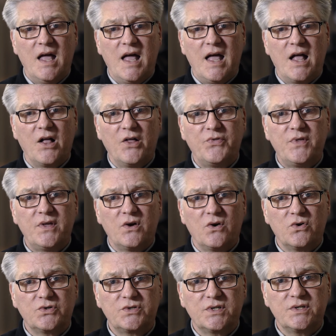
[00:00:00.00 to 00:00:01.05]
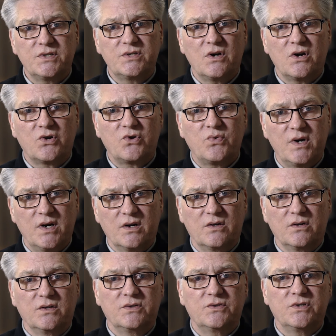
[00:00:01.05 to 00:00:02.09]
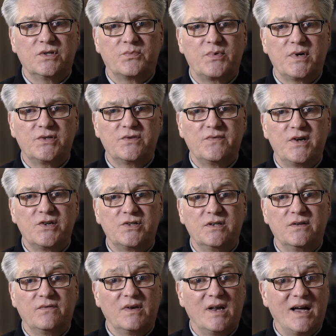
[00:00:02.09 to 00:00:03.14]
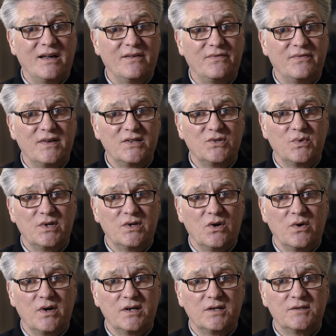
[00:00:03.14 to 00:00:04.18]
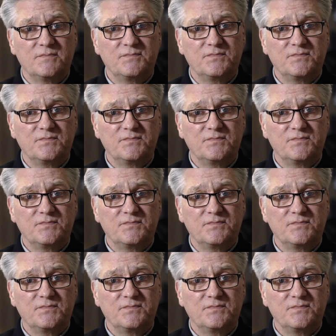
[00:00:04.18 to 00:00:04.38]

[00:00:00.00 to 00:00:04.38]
Healthy oceans are critical to the preservation of life as we know it.